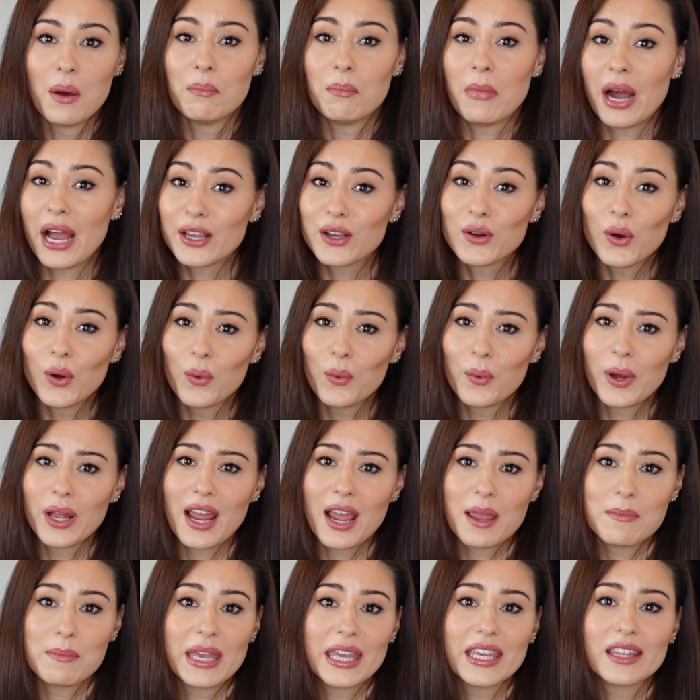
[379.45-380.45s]
My goal when
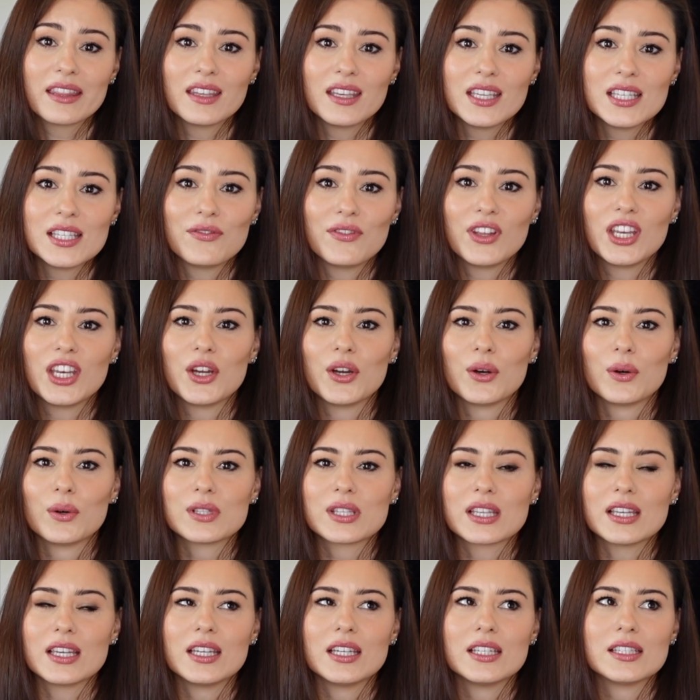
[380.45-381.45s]
I make these
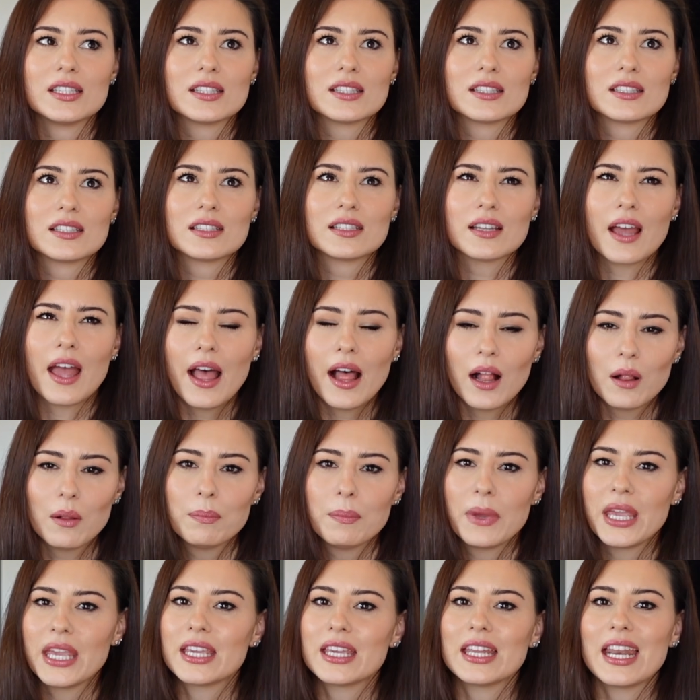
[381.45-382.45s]
videos is to
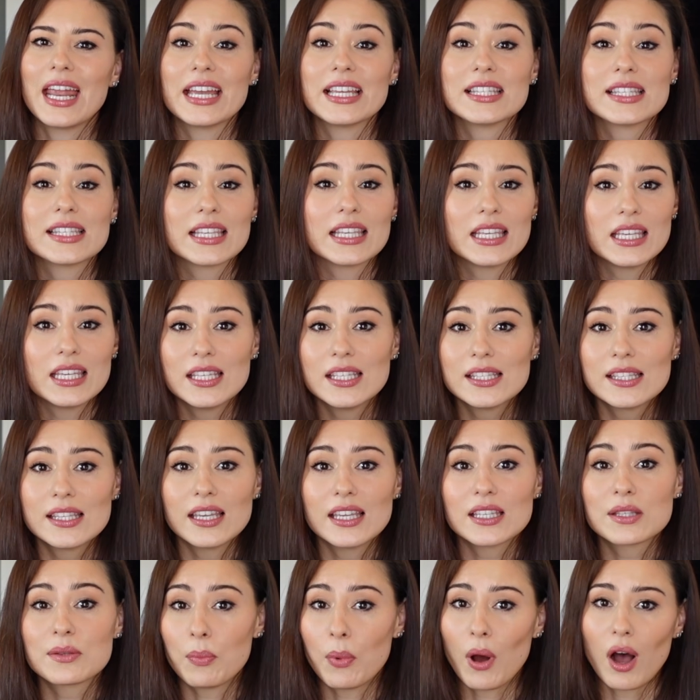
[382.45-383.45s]
help make it as
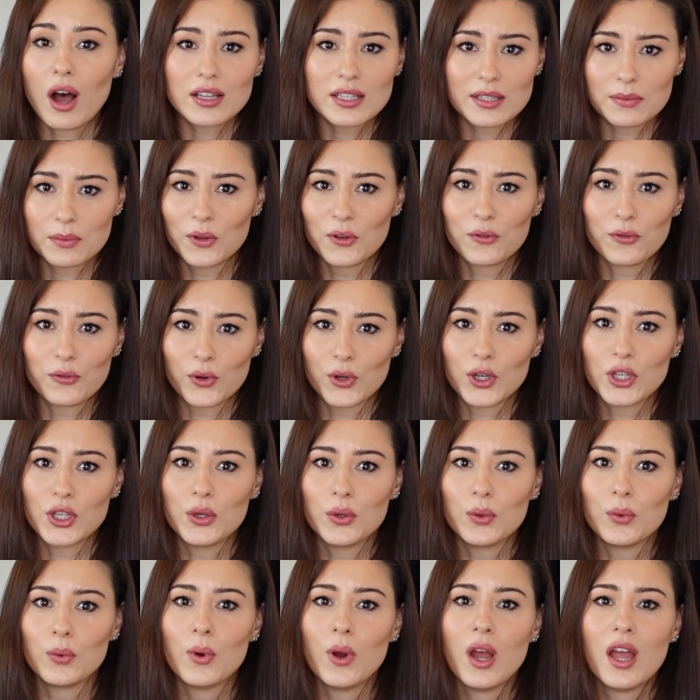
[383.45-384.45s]
easy as possible for
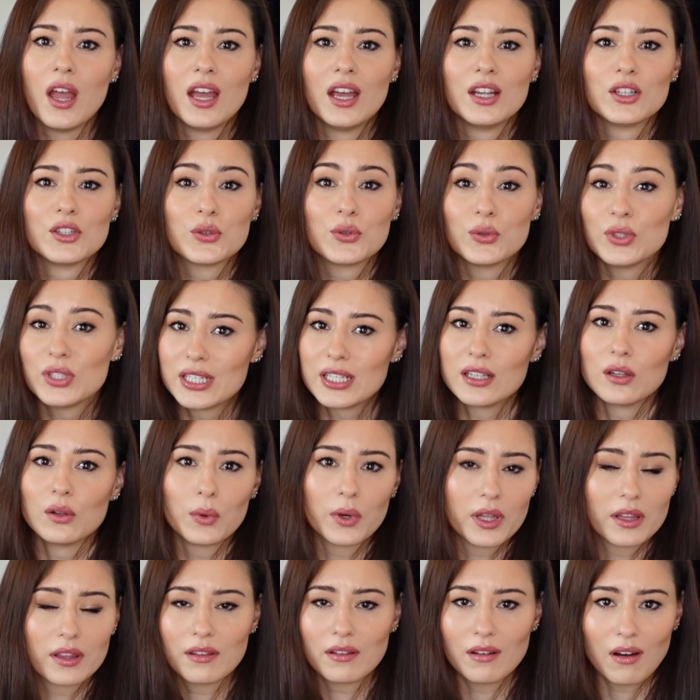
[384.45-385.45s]
you to deal
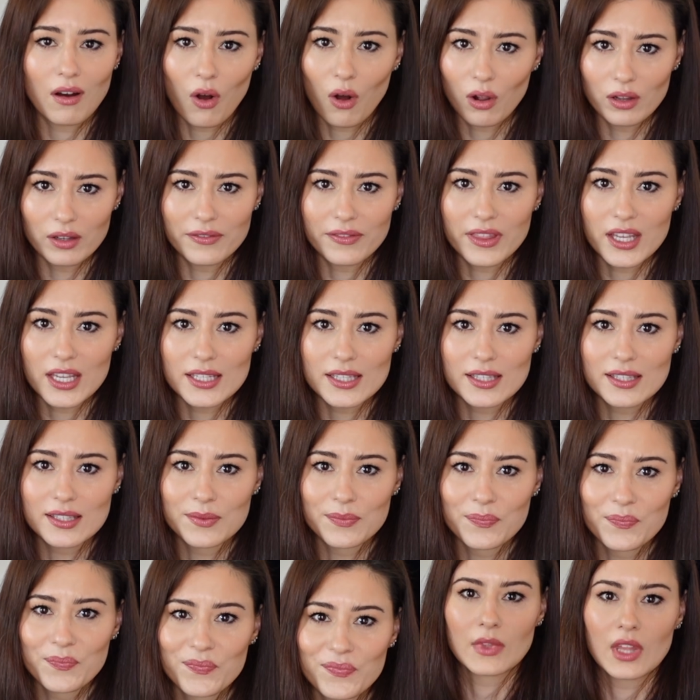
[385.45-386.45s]
with all of
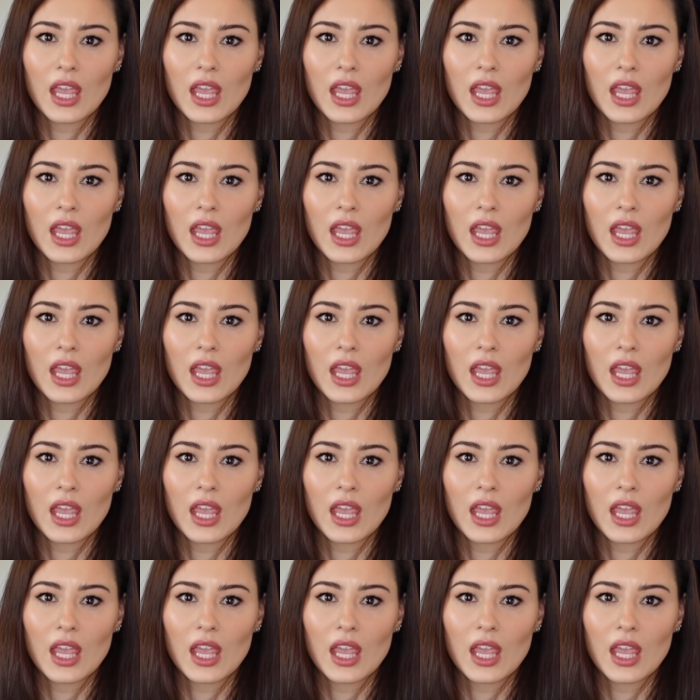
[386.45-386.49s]
this.